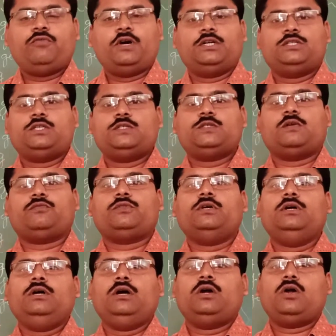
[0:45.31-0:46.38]
functions of the
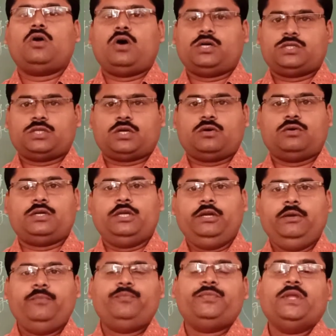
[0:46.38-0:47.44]
cost
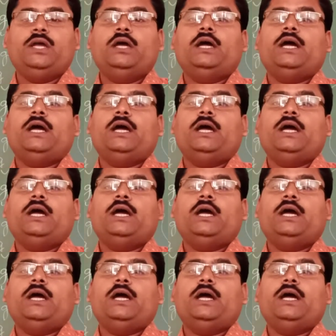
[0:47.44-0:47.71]
accounting,